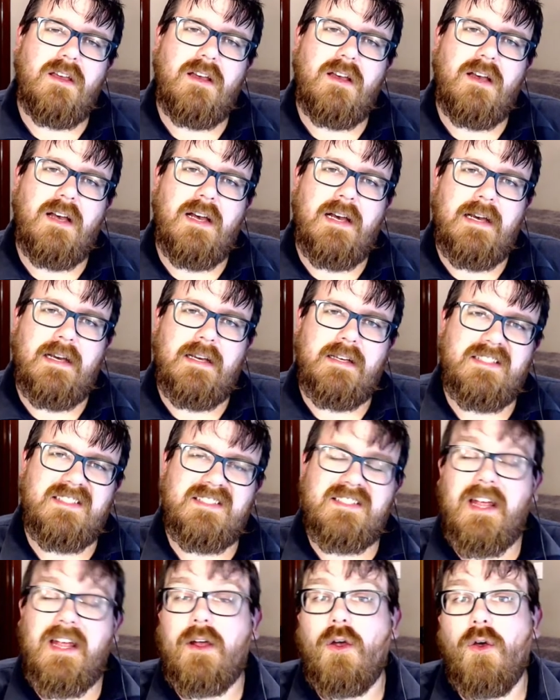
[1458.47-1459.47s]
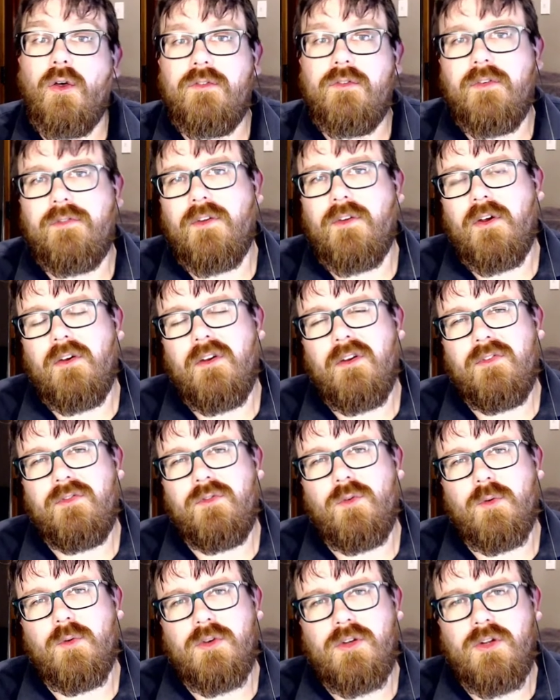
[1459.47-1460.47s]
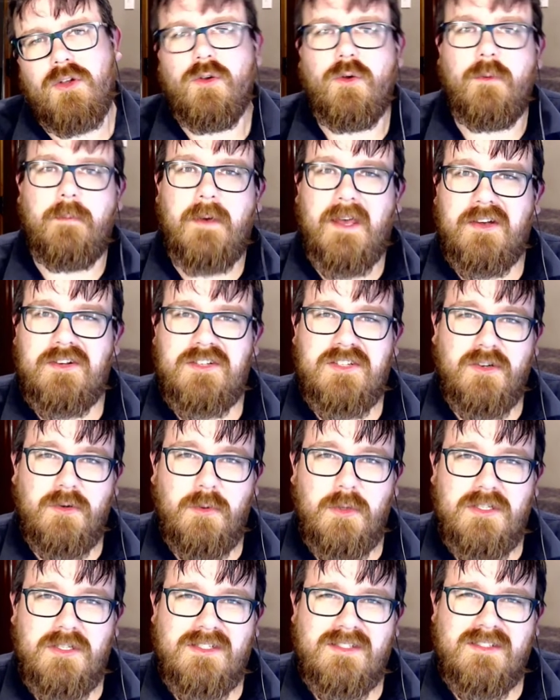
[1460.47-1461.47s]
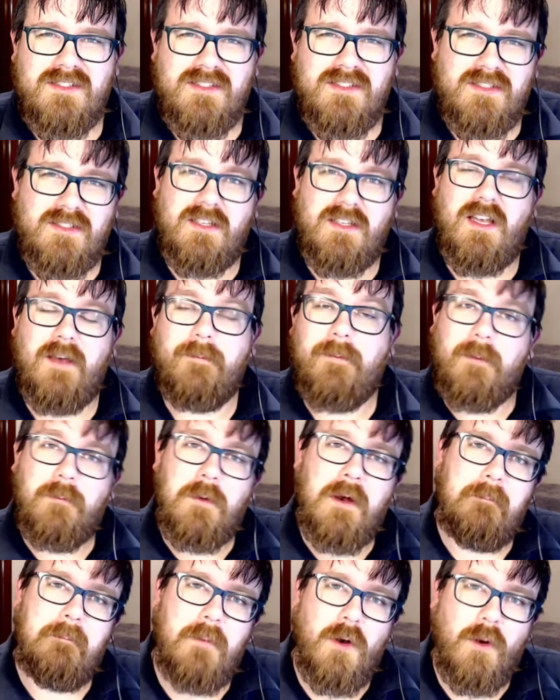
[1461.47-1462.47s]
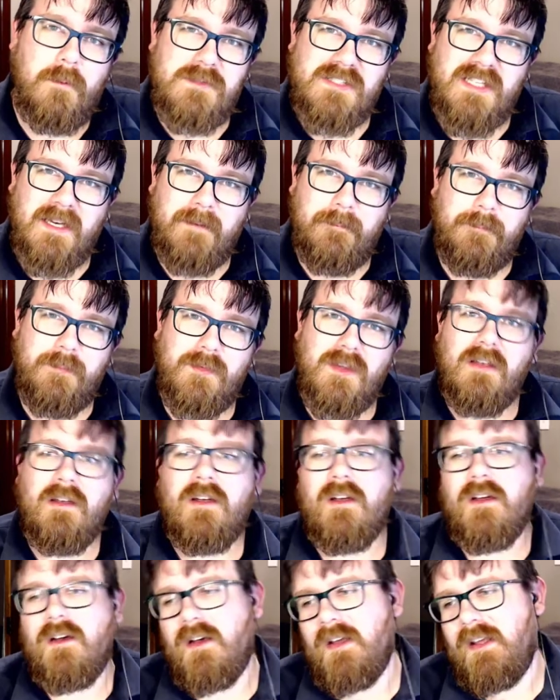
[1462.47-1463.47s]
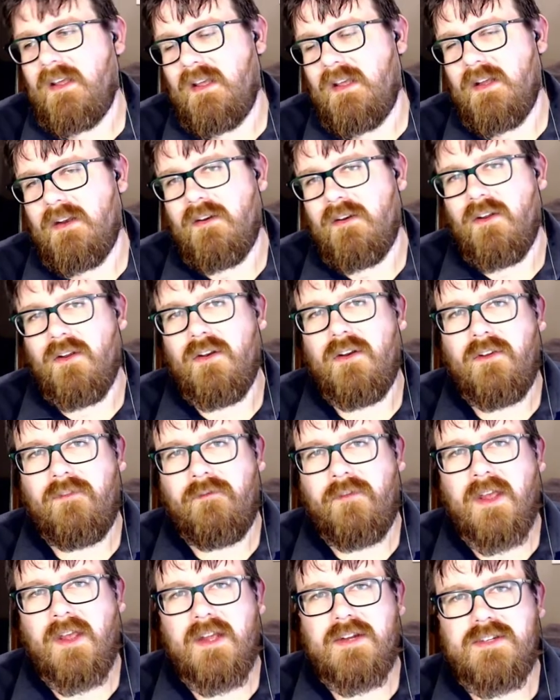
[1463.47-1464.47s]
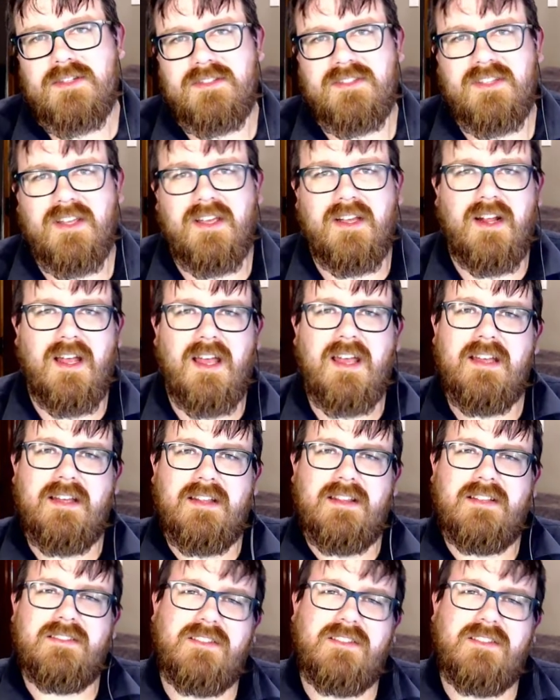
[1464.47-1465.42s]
uh, Stack Overflow for new PowerShell questions, and when one pops up, I can get a notification saying, hey, there's a